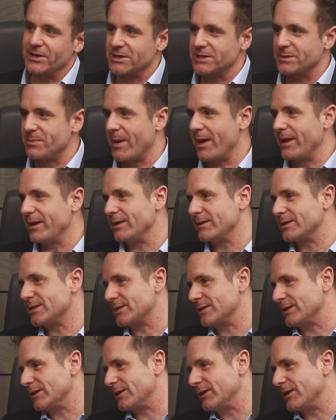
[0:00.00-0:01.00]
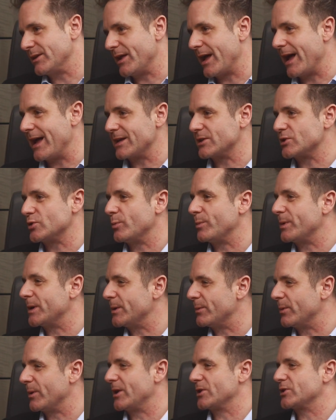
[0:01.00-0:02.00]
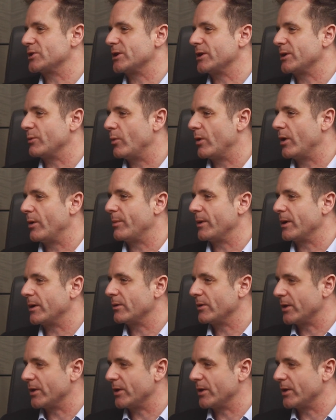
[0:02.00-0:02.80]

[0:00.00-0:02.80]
expense and the hassle, people actually want to be